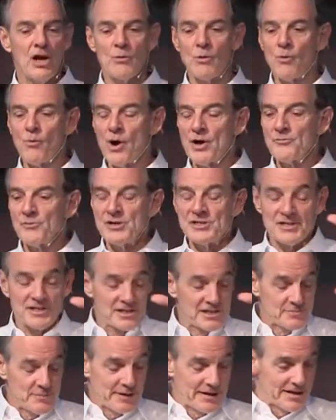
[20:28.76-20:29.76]
Well, one
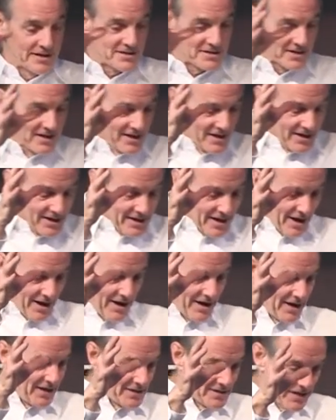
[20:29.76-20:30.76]
reason is because
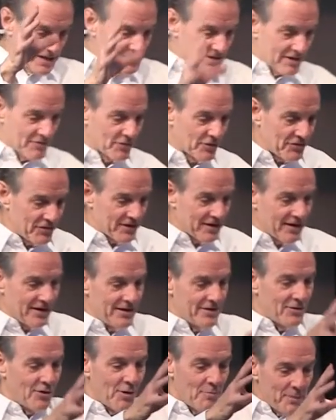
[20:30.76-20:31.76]
uh, he does
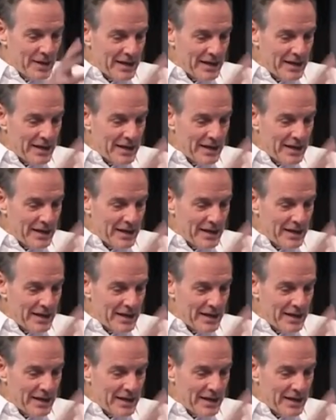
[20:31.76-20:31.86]
everything, you know,